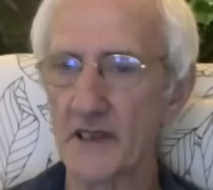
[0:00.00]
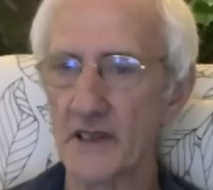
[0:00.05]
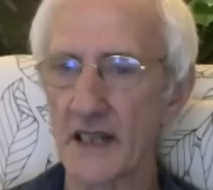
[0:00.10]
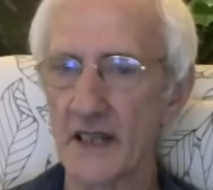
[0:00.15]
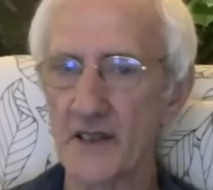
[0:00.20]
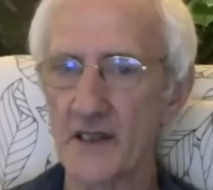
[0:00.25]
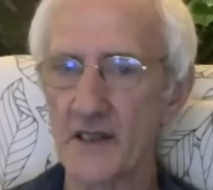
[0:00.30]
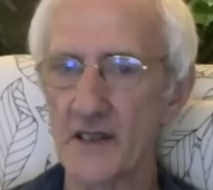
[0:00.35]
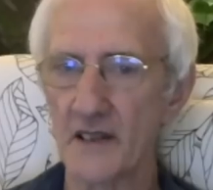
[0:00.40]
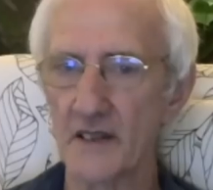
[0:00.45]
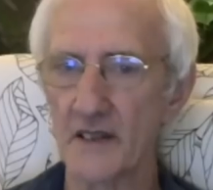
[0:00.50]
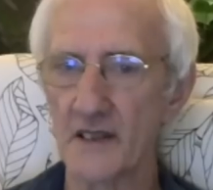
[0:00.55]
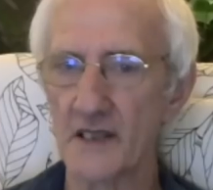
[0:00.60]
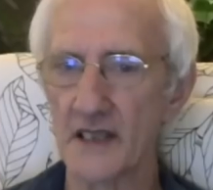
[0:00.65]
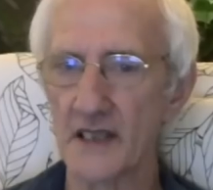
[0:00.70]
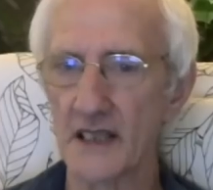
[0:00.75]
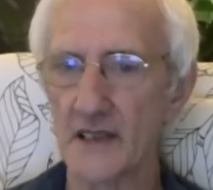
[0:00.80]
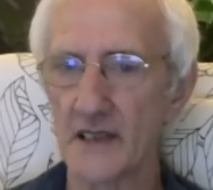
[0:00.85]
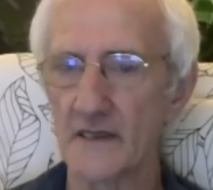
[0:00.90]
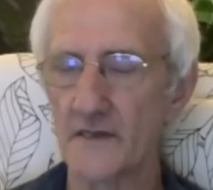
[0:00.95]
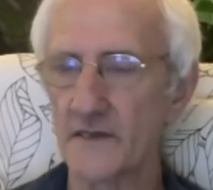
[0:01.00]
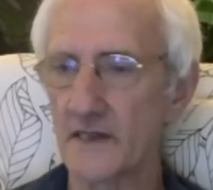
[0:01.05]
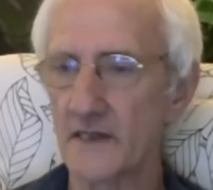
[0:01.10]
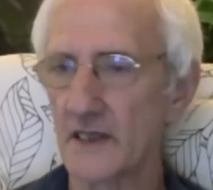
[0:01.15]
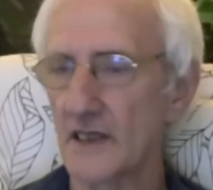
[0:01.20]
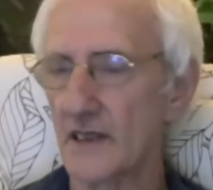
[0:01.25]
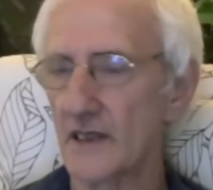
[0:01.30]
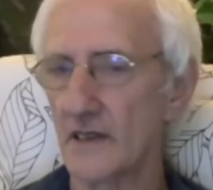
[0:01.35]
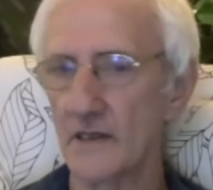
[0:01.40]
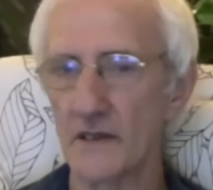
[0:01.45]
attention on the self
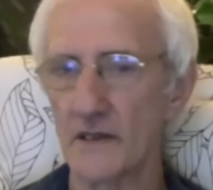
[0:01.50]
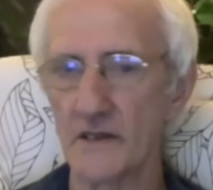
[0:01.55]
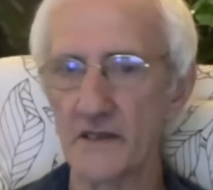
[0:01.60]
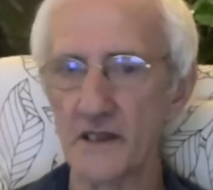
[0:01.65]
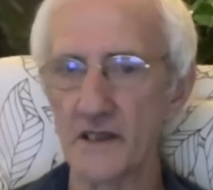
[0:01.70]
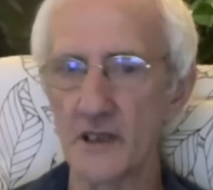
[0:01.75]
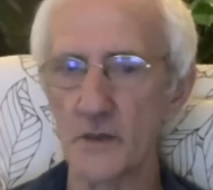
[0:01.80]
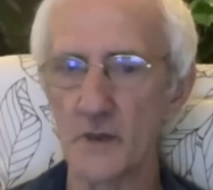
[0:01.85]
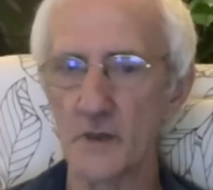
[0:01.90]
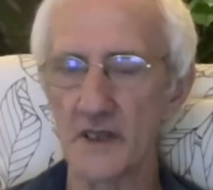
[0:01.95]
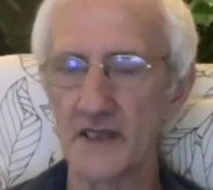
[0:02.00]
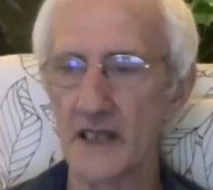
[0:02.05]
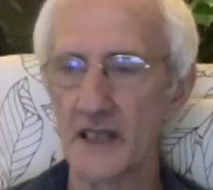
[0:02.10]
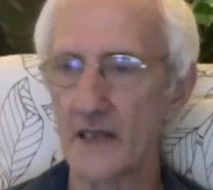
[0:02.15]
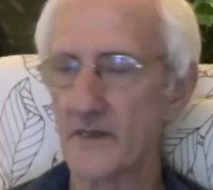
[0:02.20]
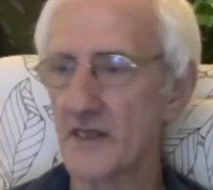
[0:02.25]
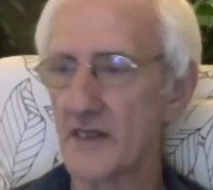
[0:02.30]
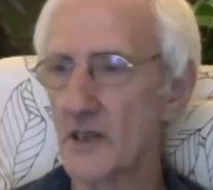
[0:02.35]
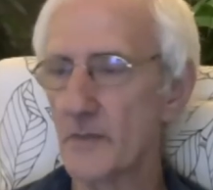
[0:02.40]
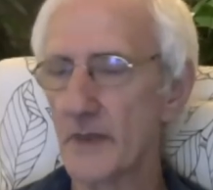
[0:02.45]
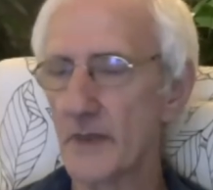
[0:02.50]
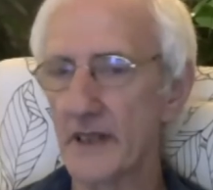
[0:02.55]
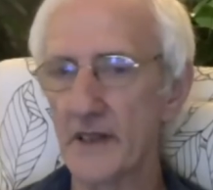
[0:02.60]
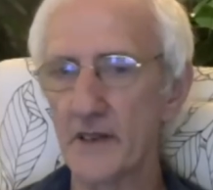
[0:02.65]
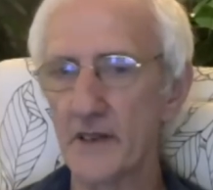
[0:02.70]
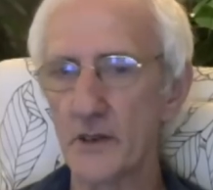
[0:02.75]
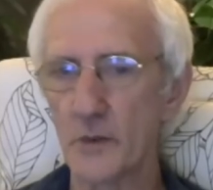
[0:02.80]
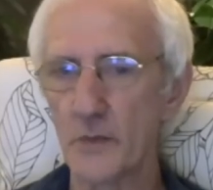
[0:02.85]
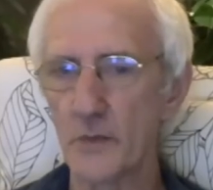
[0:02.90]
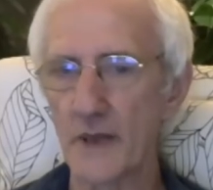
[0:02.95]
or do whatever
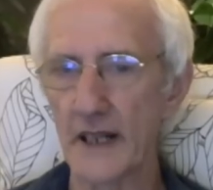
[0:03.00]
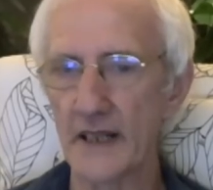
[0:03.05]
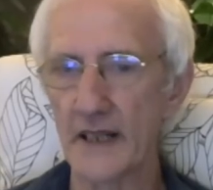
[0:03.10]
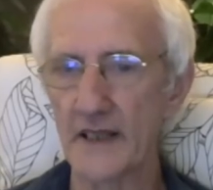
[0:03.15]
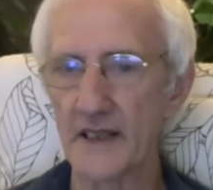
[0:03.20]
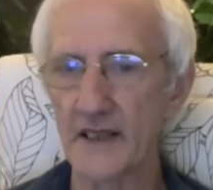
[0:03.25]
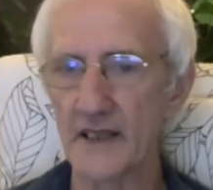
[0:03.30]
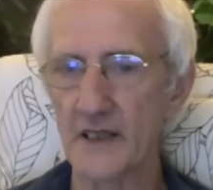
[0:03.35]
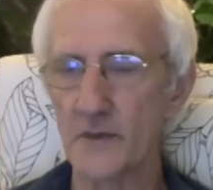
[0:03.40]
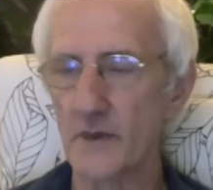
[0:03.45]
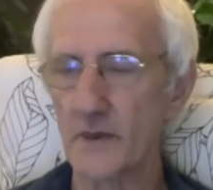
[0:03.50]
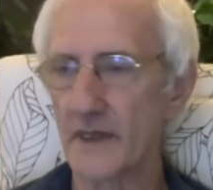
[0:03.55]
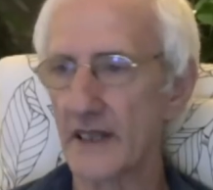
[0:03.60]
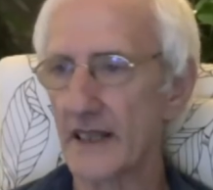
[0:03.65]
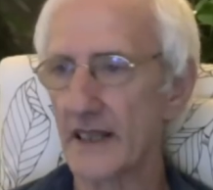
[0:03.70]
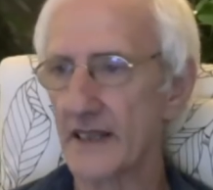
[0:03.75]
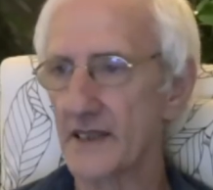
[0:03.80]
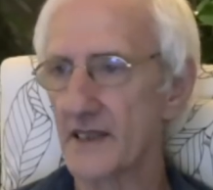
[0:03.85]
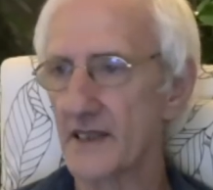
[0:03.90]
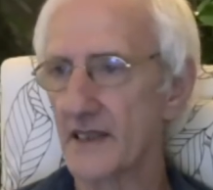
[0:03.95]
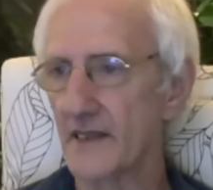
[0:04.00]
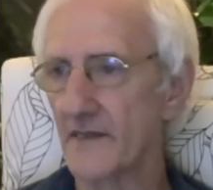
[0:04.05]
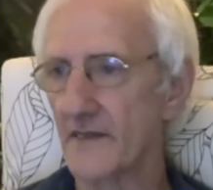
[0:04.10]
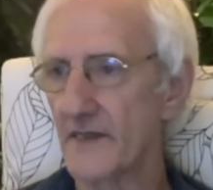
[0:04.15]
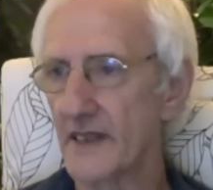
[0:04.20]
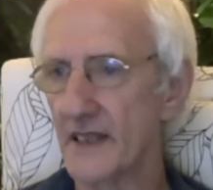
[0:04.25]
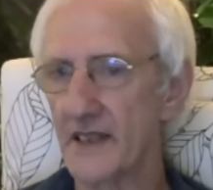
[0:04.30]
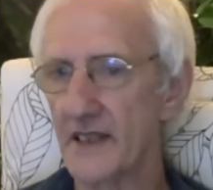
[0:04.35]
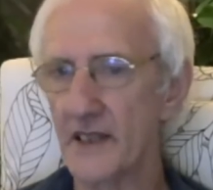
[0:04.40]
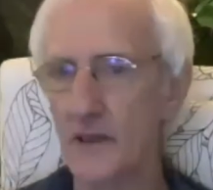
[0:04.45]
spiritual practice one has an
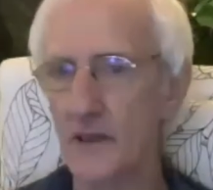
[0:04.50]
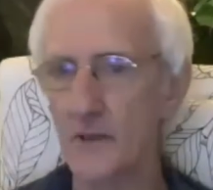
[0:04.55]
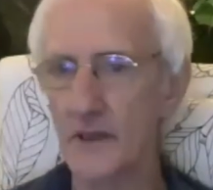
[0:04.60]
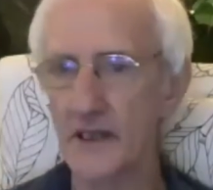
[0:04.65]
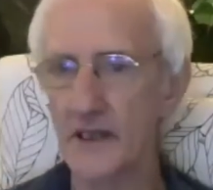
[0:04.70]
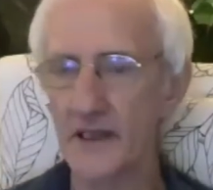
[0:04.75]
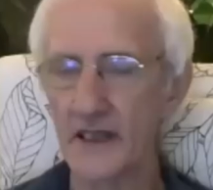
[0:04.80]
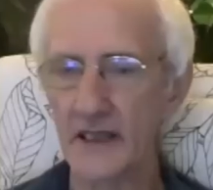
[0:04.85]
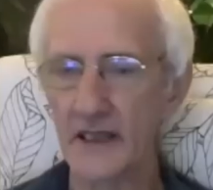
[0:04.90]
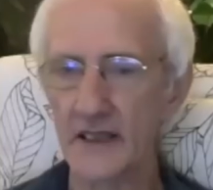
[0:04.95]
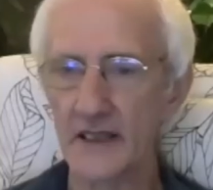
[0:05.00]
affinity with.